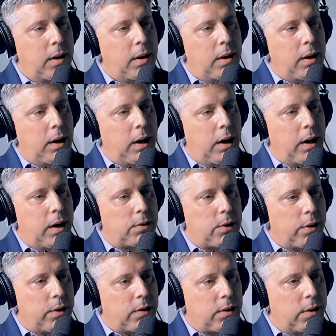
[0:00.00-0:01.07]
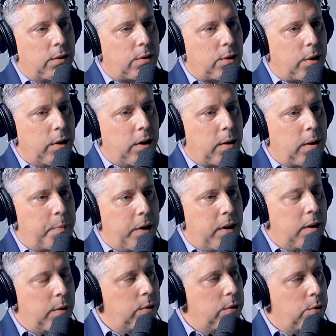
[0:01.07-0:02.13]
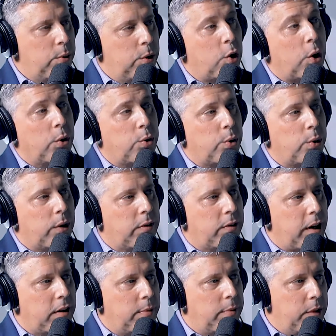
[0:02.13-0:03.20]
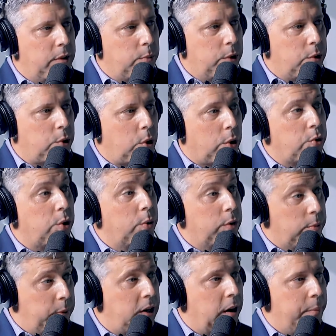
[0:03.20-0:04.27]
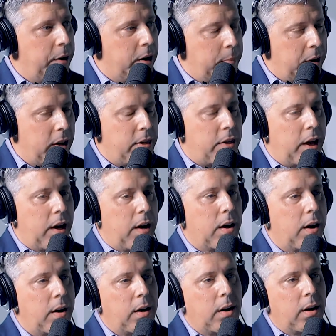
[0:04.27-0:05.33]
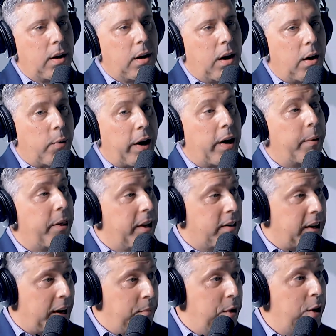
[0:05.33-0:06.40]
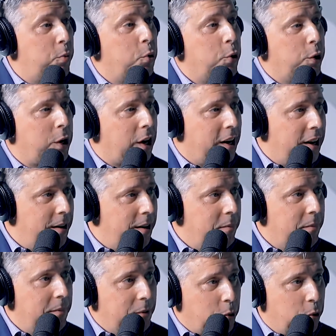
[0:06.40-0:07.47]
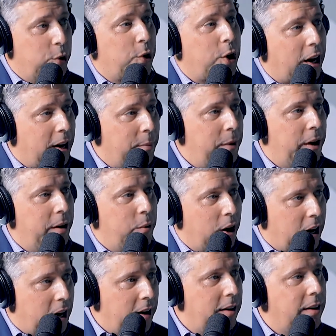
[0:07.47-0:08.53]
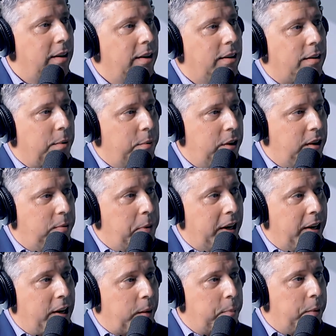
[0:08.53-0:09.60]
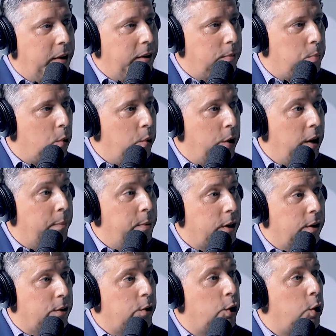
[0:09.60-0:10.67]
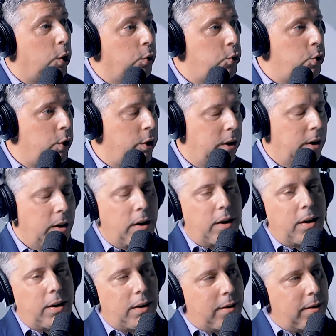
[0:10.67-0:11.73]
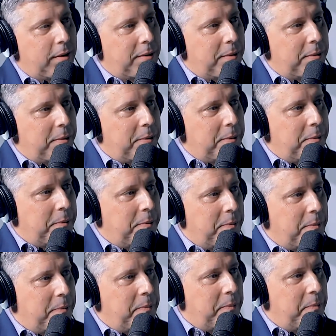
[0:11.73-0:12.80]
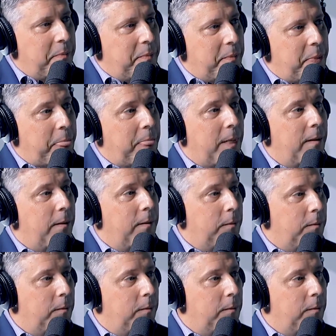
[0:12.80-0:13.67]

and I saw this consulting company that was doing cultural assessments, which culture was becoming a big thing. Uh, right about that time, you had WorldCon, WorldCom, Enron, some of these big companies blowing up because of their culture. So the term company culture that you hear today, that was kind of when it